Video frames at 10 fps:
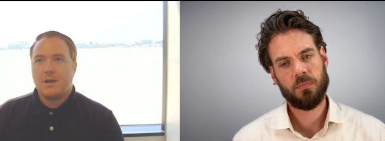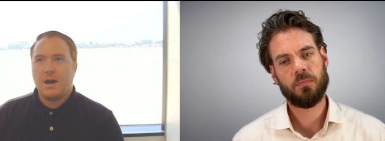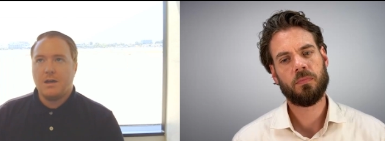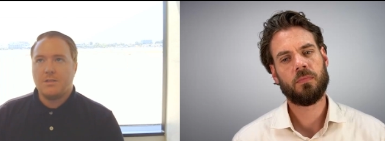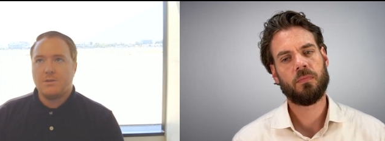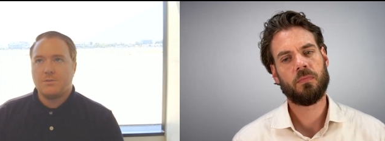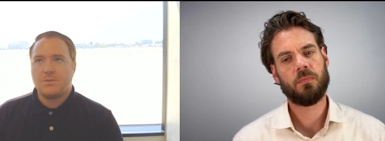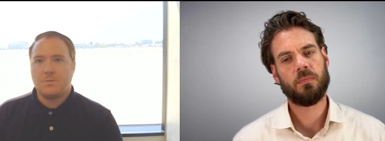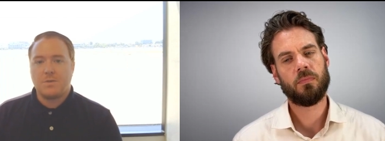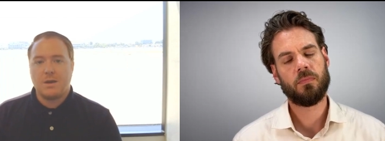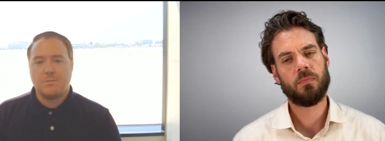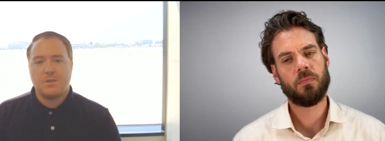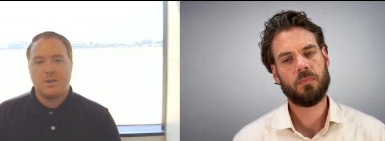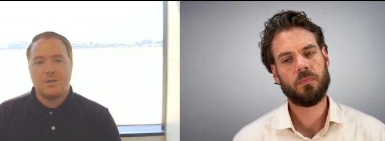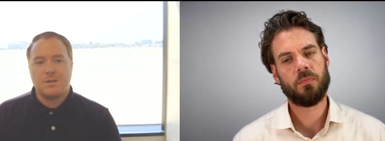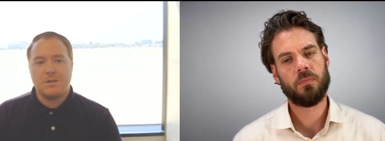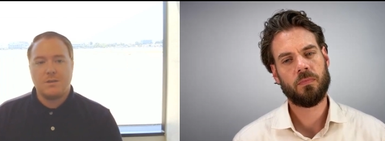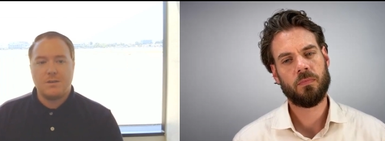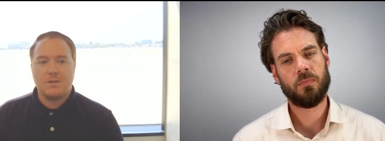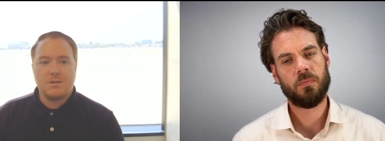Speaker 1: There's sometimes an
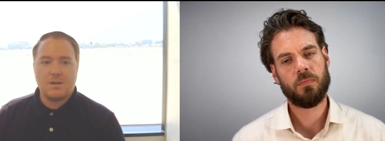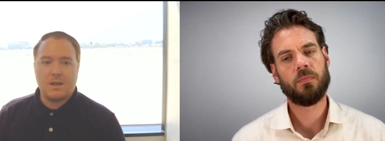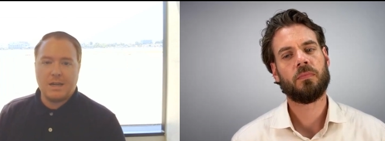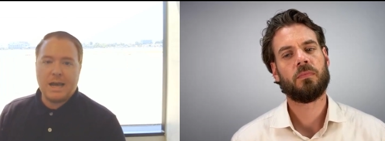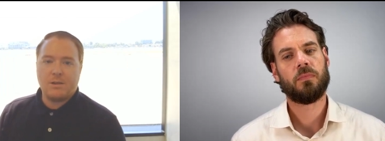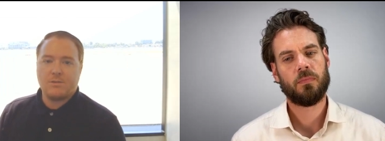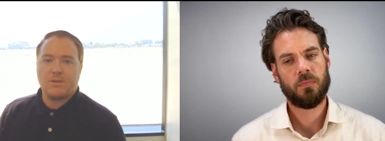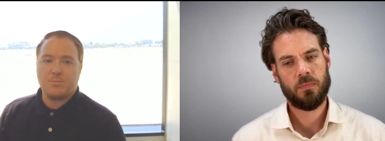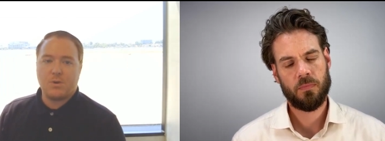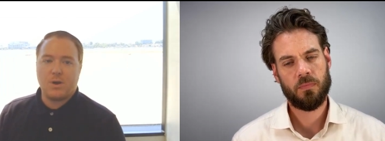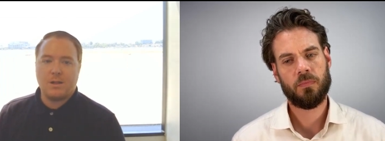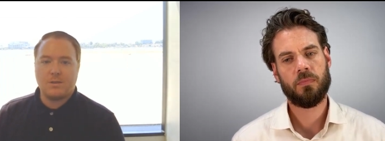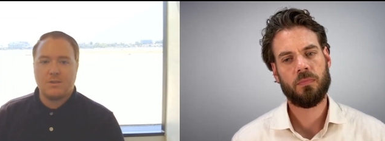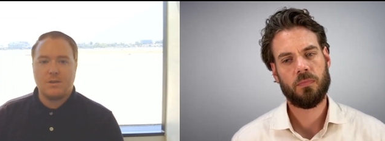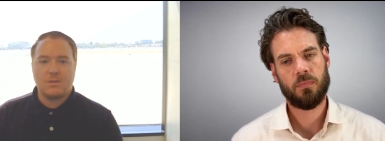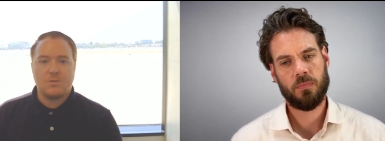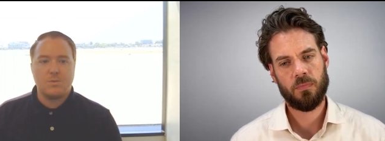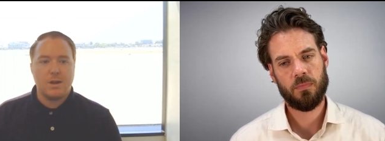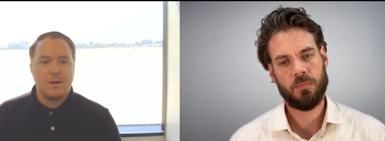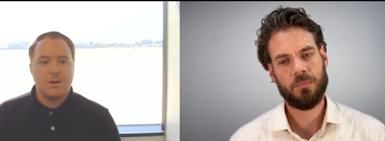analysis paralysis
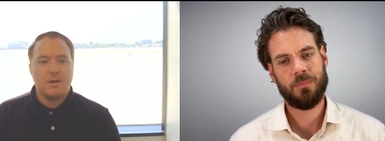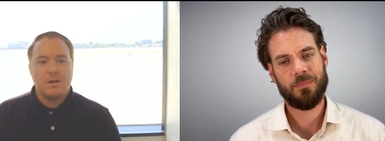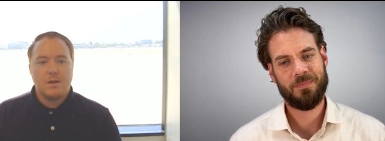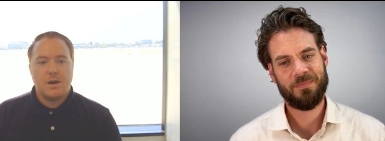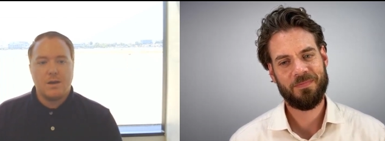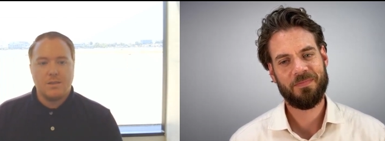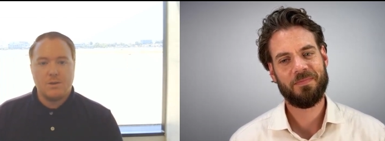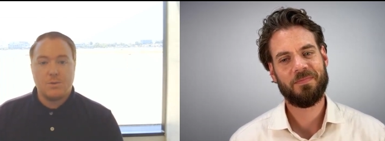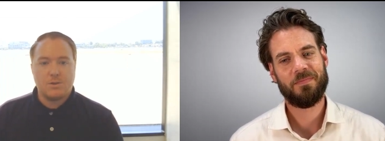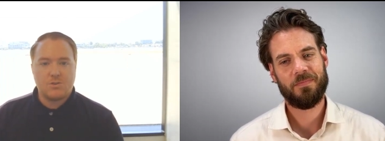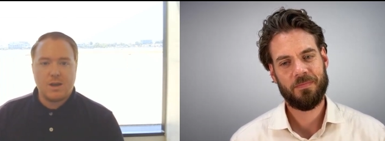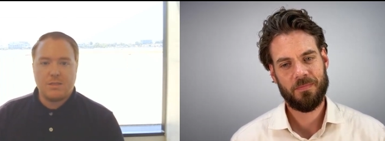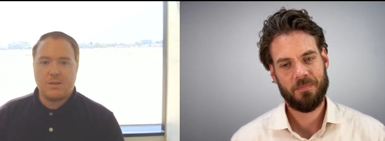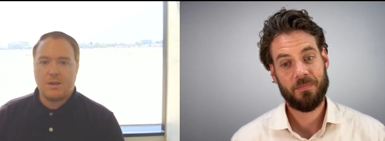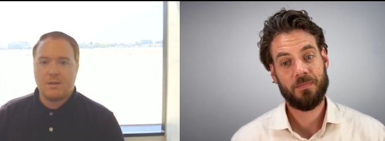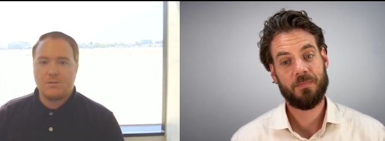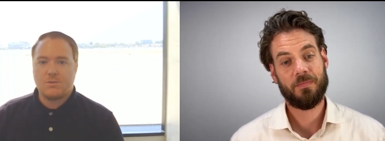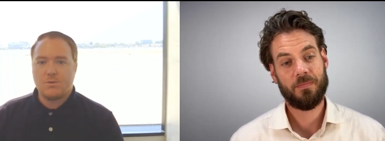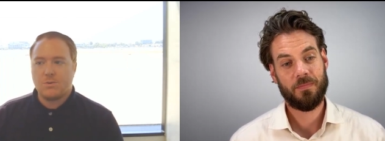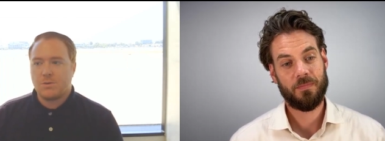where they don't want to try
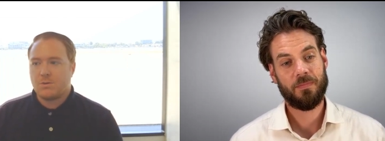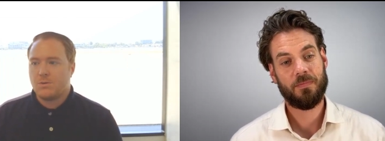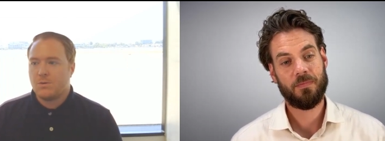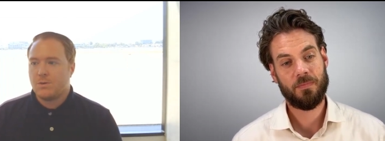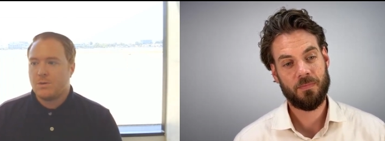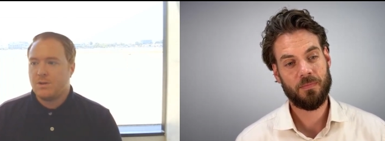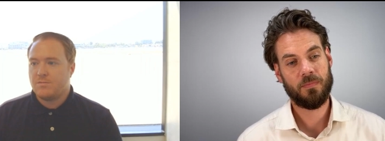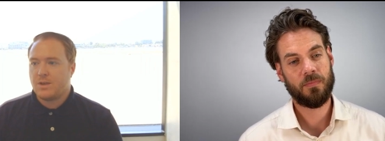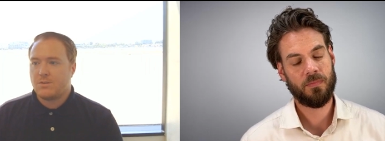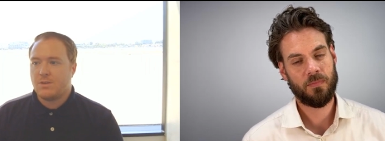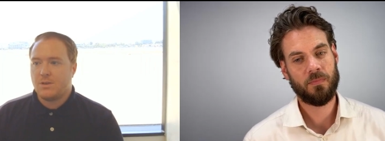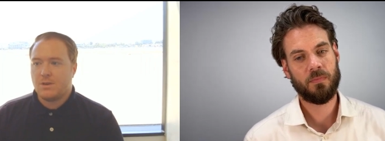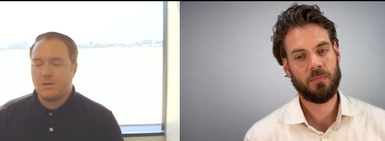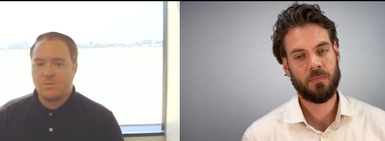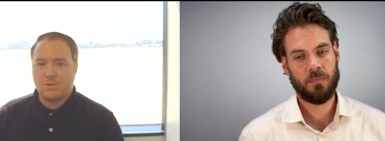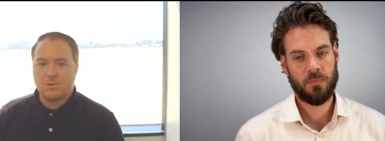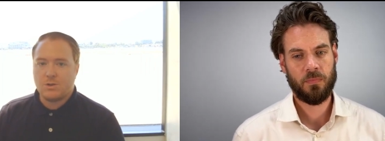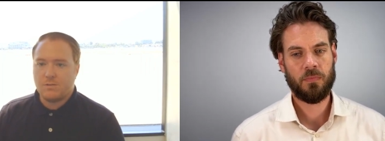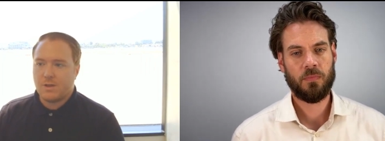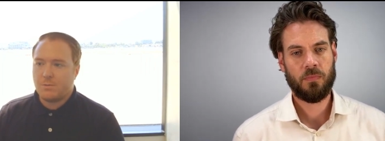things or invest into
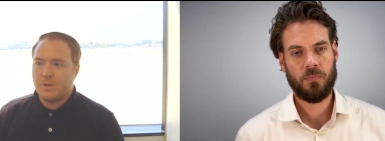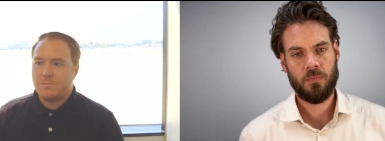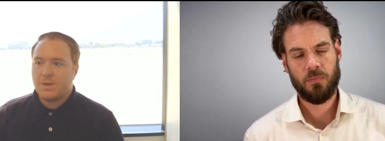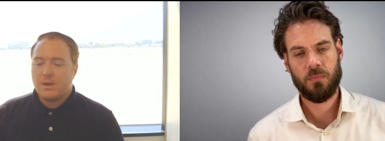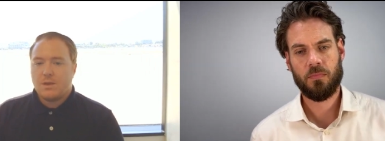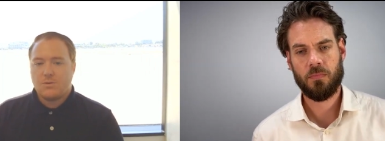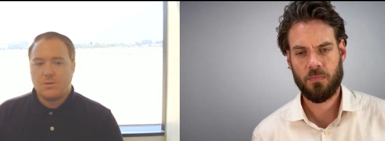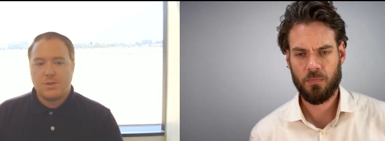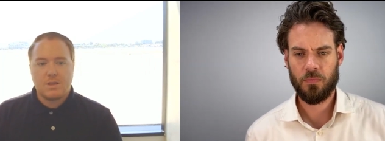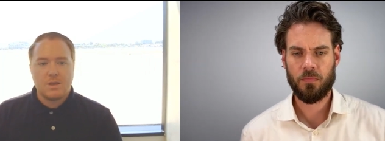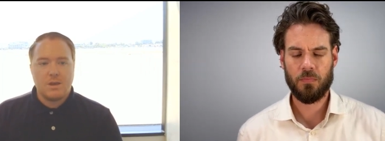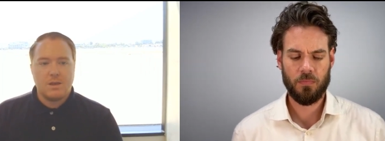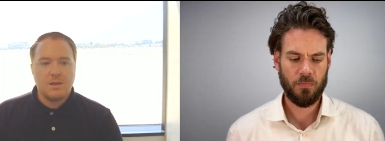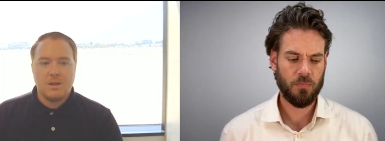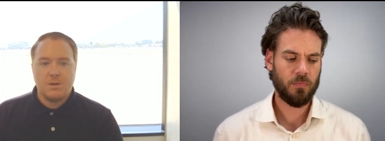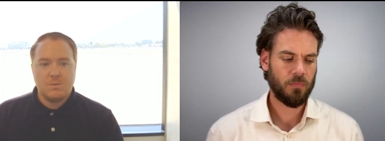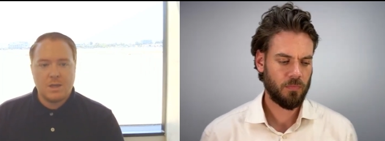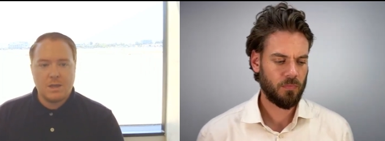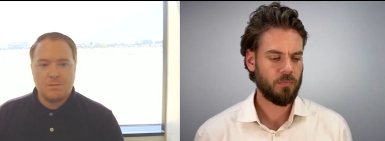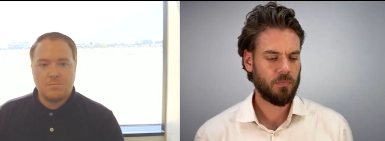research and development. So I think we
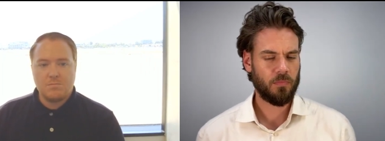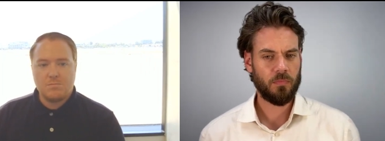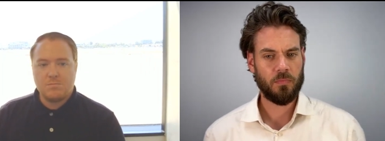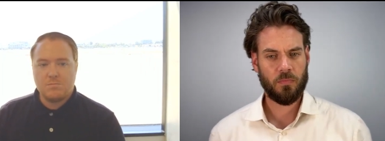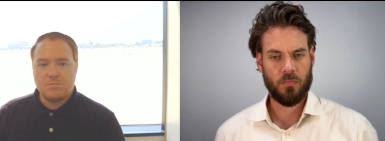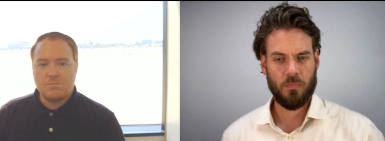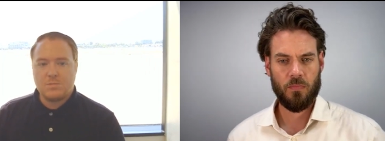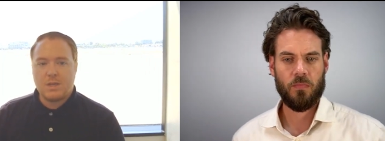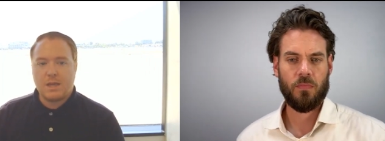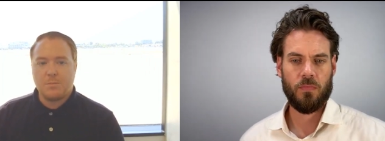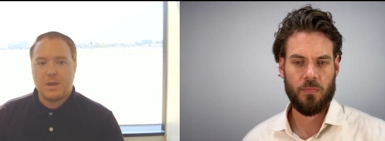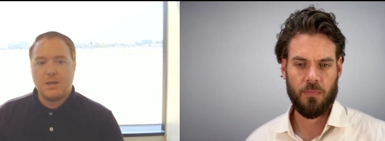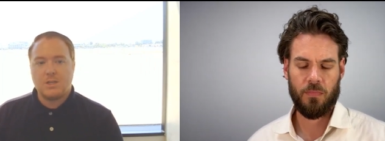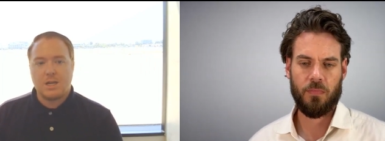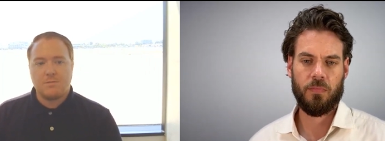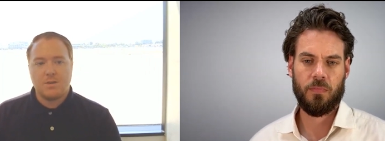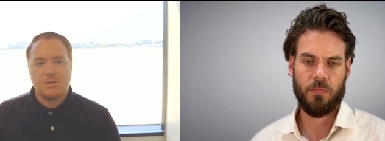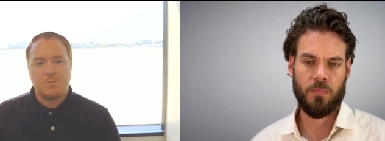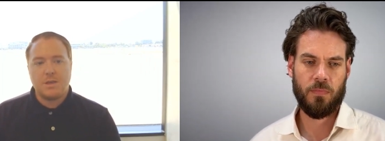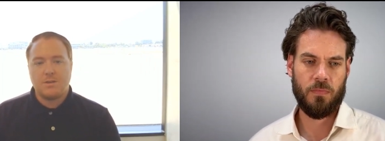can take a page out of
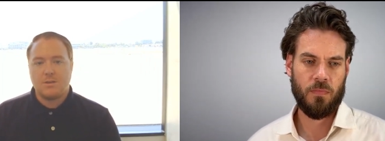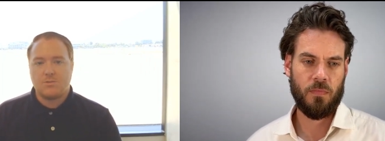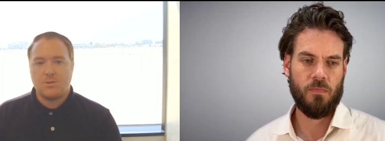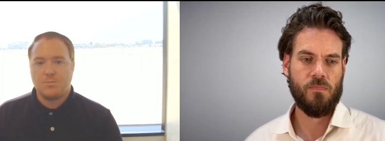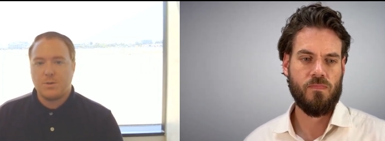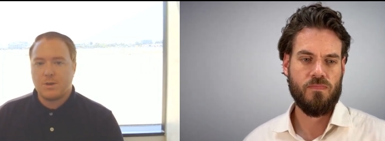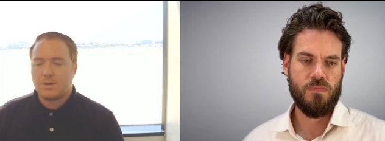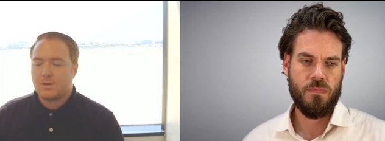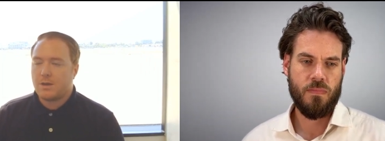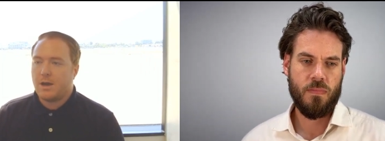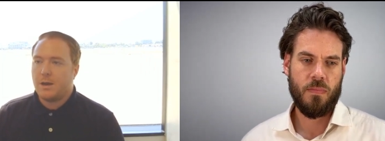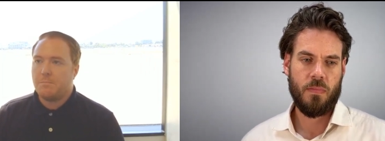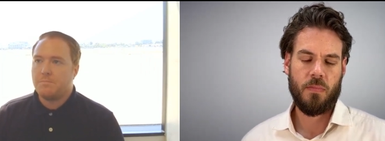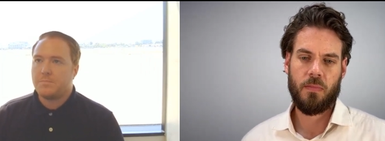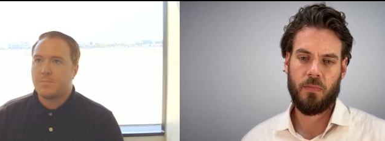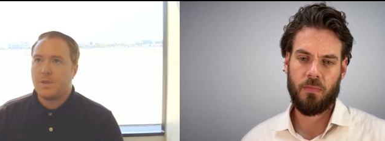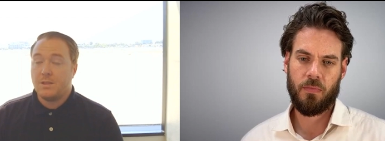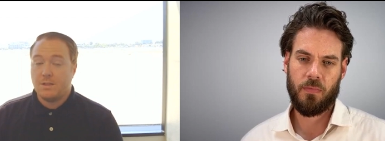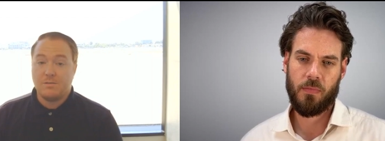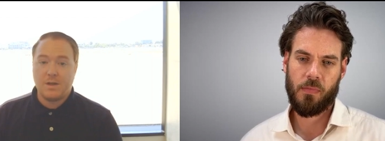the space industry's book in
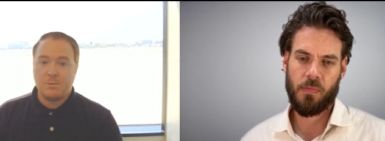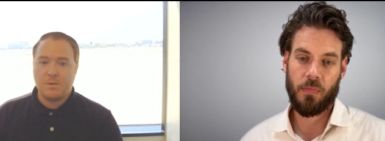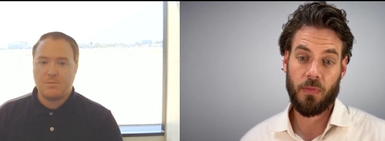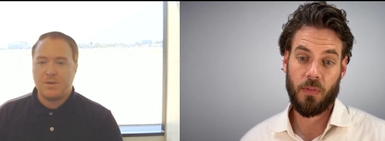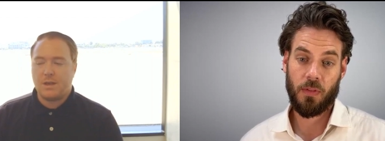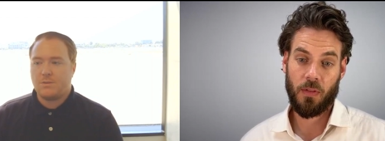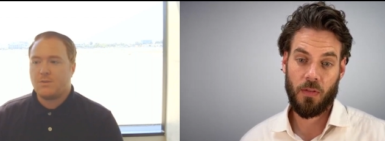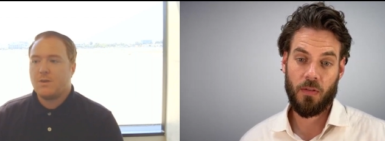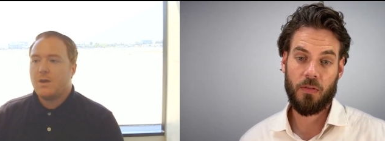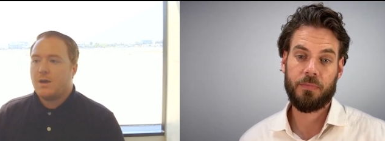the development phase